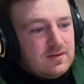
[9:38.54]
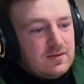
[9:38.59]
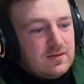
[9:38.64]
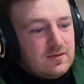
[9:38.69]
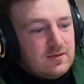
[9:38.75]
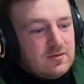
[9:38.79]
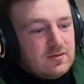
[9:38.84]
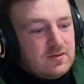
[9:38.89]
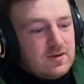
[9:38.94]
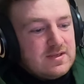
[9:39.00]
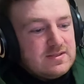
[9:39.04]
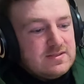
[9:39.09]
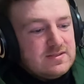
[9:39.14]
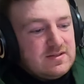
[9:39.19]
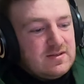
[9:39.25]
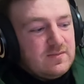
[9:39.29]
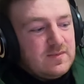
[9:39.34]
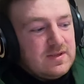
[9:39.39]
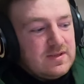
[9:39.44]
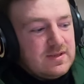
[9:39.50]
crazy
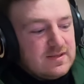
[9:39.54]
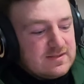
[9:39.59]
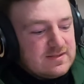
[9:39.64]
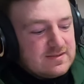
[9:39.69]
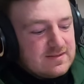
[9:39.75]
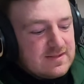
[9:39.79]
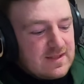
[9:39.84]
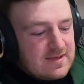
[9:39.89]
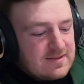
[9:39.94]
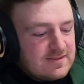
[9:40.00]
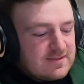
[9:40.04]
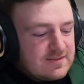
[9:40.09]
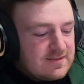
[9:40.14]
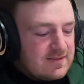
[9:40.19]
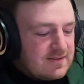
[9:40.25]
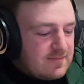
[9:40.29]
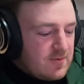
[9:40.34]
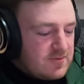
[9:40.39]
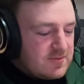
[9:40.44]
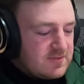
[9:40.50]
to me because that's just
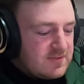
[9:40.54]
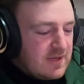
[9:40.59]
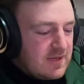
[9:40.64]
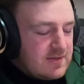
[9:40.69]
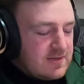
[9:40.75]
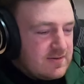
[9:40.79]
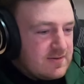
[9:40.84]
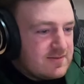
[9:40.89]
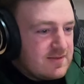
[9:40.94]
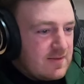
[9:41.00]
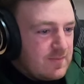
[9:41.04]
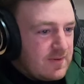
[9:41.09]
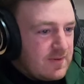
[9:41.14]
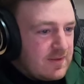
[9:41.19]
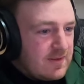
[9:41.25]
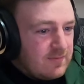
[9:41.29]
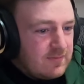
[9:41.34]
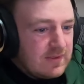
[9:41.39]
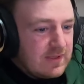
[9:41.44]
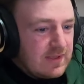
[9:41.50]
the most dangerous type of
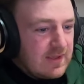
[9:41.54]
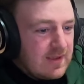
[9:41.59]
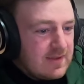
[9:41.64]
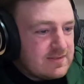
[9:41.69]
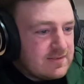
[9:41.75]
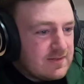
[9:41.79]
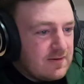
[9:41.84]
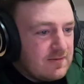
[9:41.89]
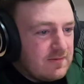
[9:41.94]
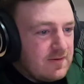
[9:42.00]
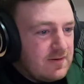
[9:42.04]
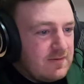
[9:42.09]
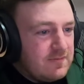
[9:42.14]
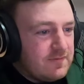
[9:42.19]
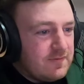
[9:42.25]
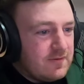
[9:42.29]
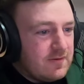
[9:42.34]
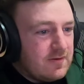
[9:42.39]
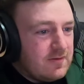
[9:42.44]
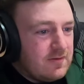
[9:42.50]
hit, and the guy's not ready
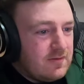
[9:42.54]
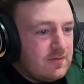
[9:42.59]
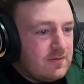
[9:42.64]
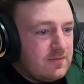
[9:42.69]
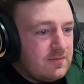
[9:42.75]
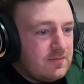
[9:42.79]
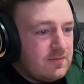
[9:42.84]
for it at all.